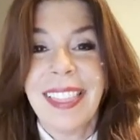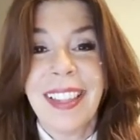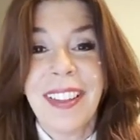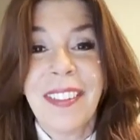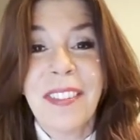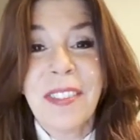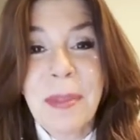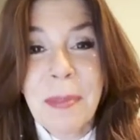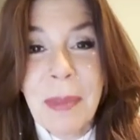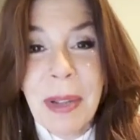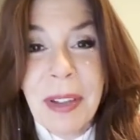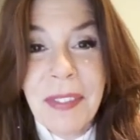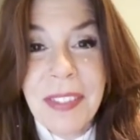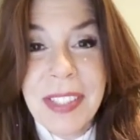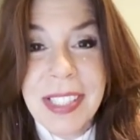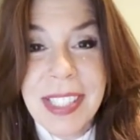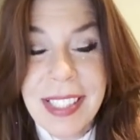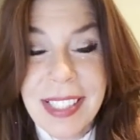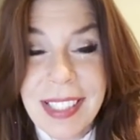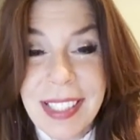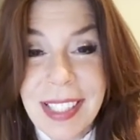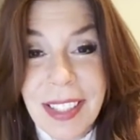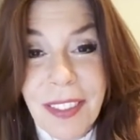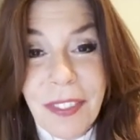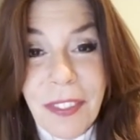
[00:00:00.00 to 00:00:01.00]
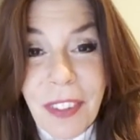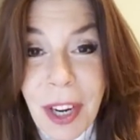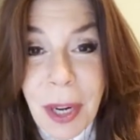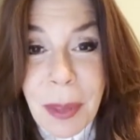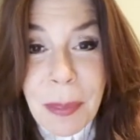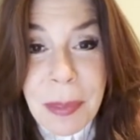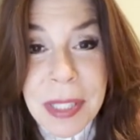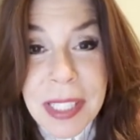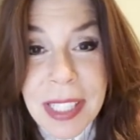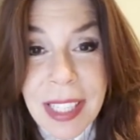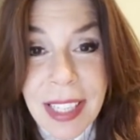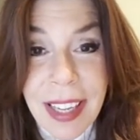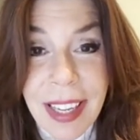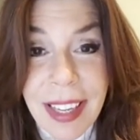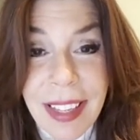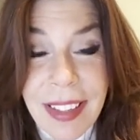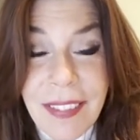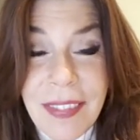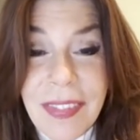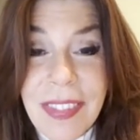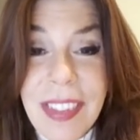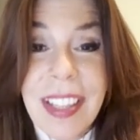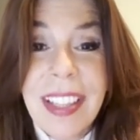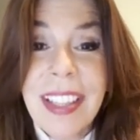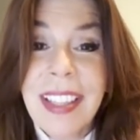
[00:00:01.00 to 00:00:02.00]
loved my visit to the farm today.
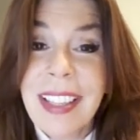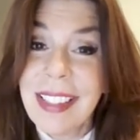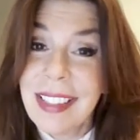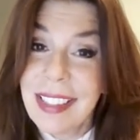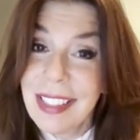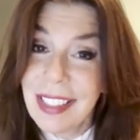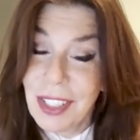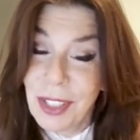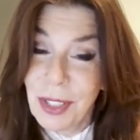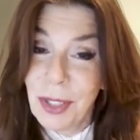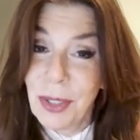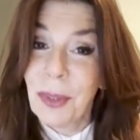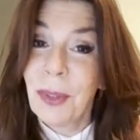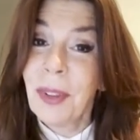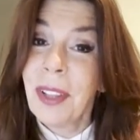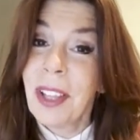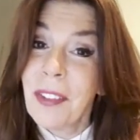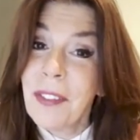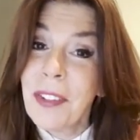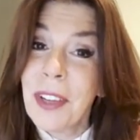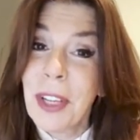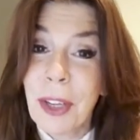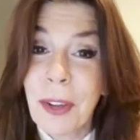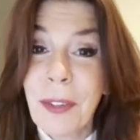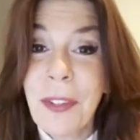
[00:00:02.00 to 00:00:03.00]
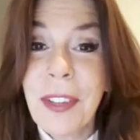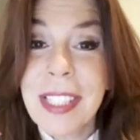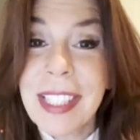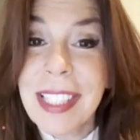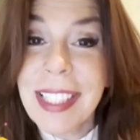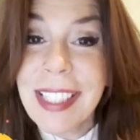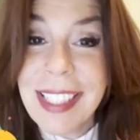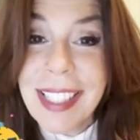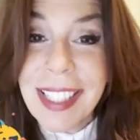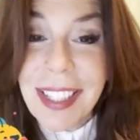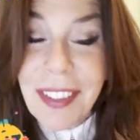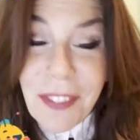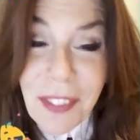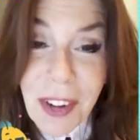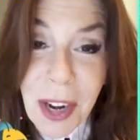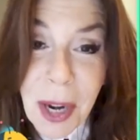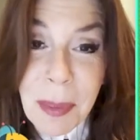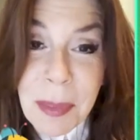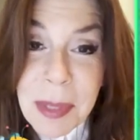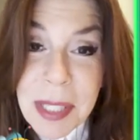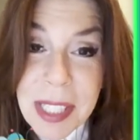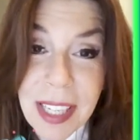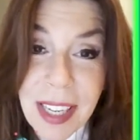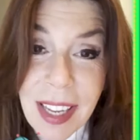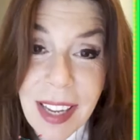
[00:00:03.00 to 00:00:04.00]
Did you love your visit to the
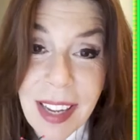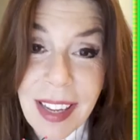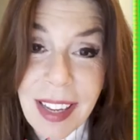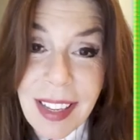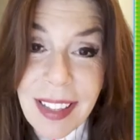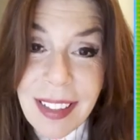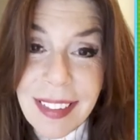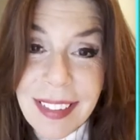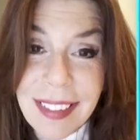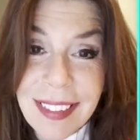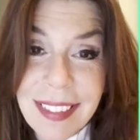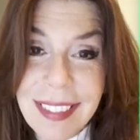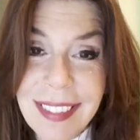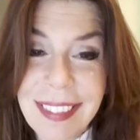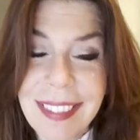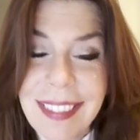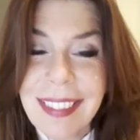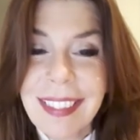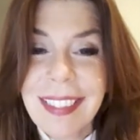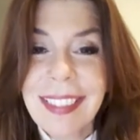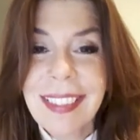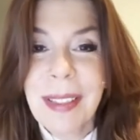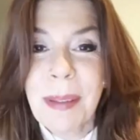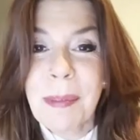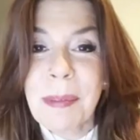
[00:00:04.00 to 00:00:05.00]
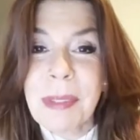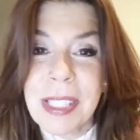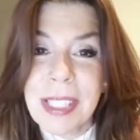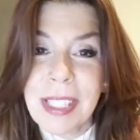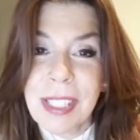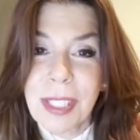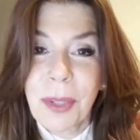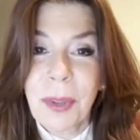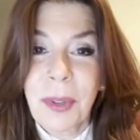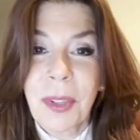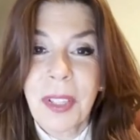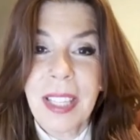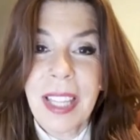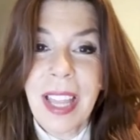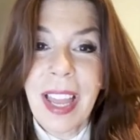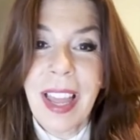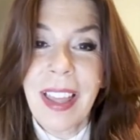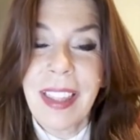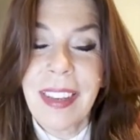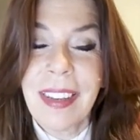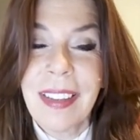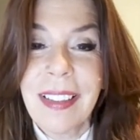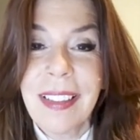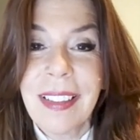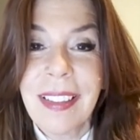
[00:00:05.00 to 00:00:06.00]
farm today? I'm so
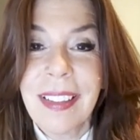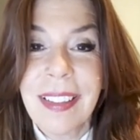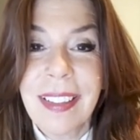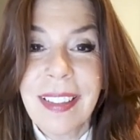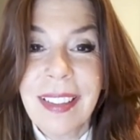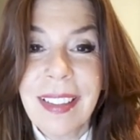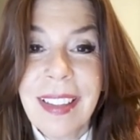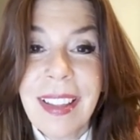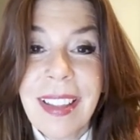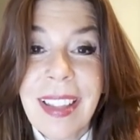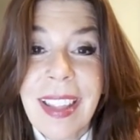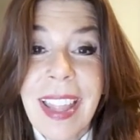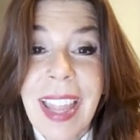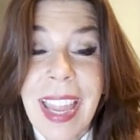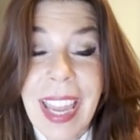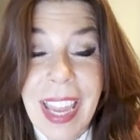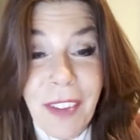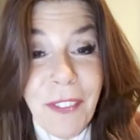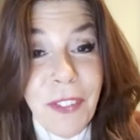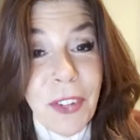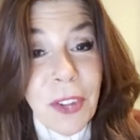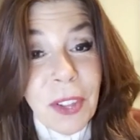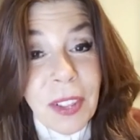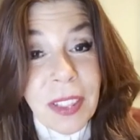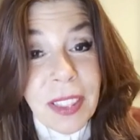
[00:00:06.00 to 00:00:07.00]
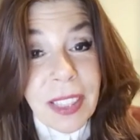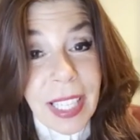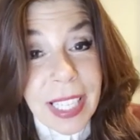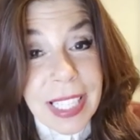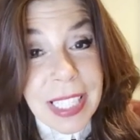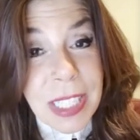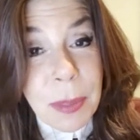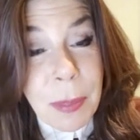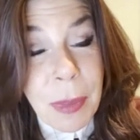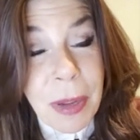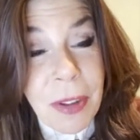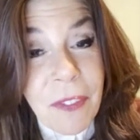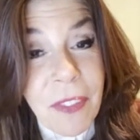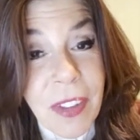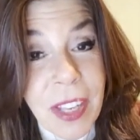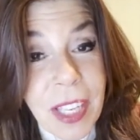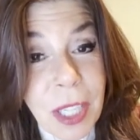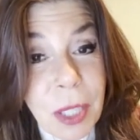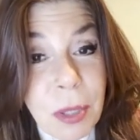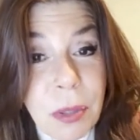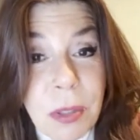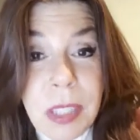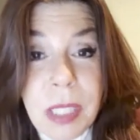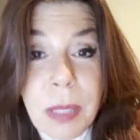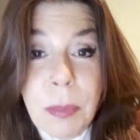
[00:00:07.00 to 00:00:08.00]
glad. If you liked my
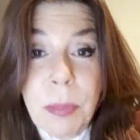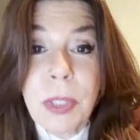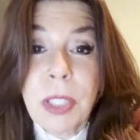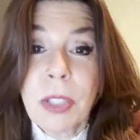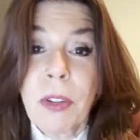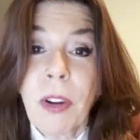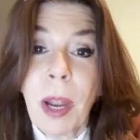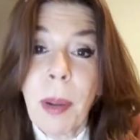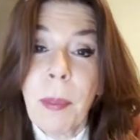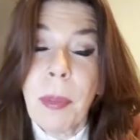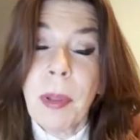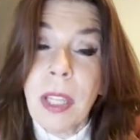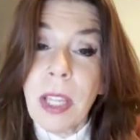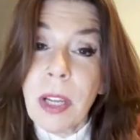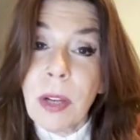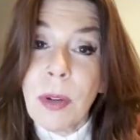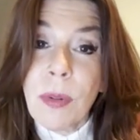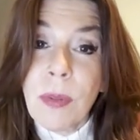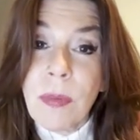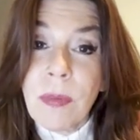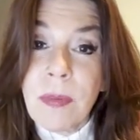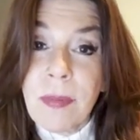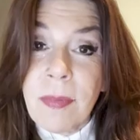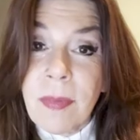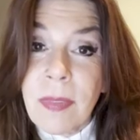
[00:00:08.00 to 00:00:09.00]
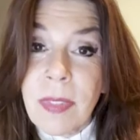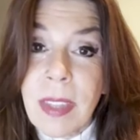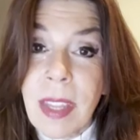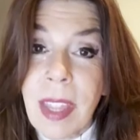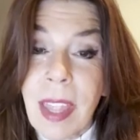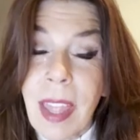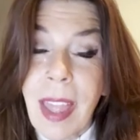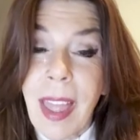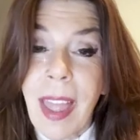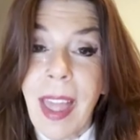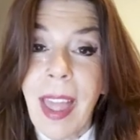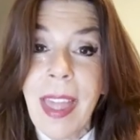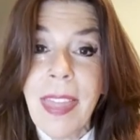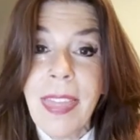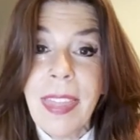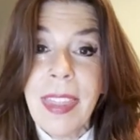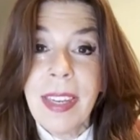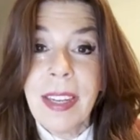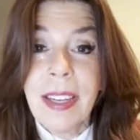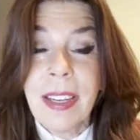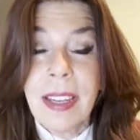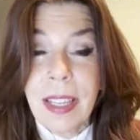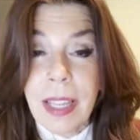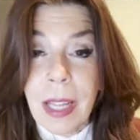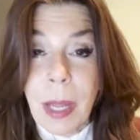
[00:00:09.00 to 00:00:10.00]
video, subscribe below. And then
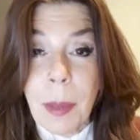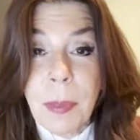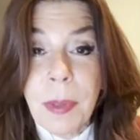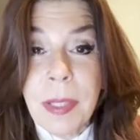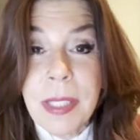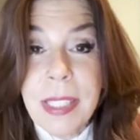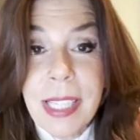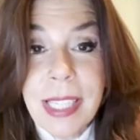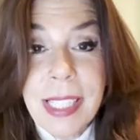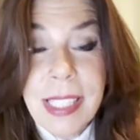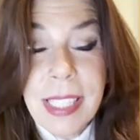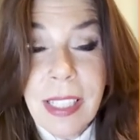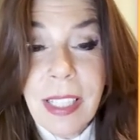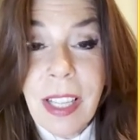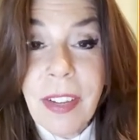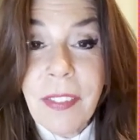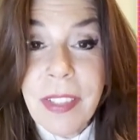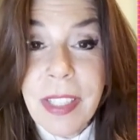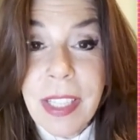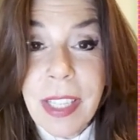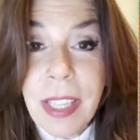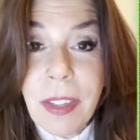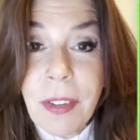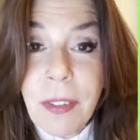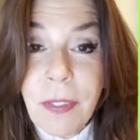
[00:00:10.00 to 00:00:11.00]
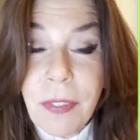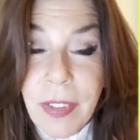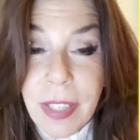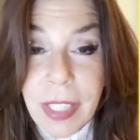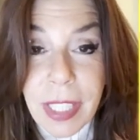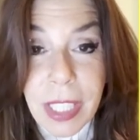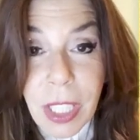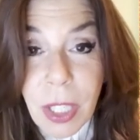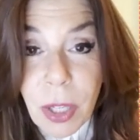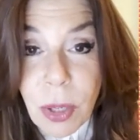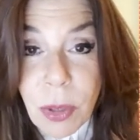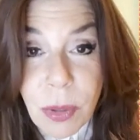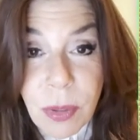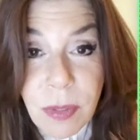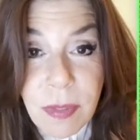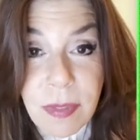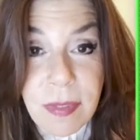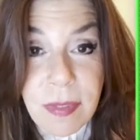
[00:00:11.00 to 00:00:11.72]
in a couple days, I'll have another video.